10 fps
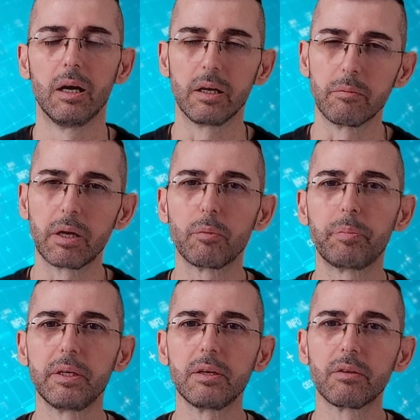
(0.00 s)
In my
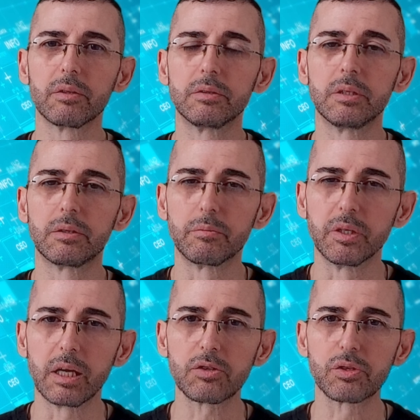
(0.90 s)
opinion, the
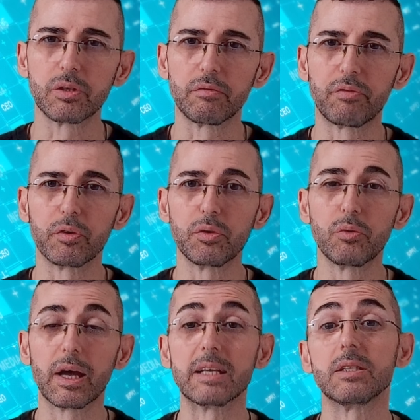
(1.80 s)
determination for
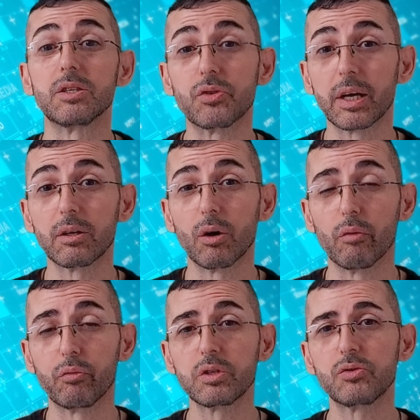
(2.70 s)
you as a trader
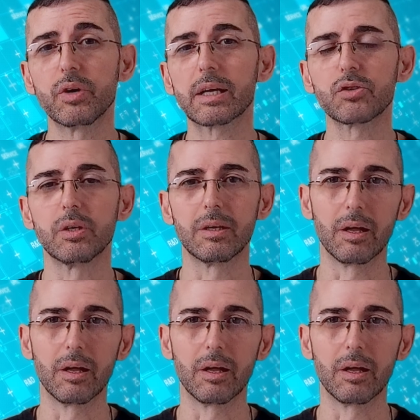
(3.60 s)
of which direction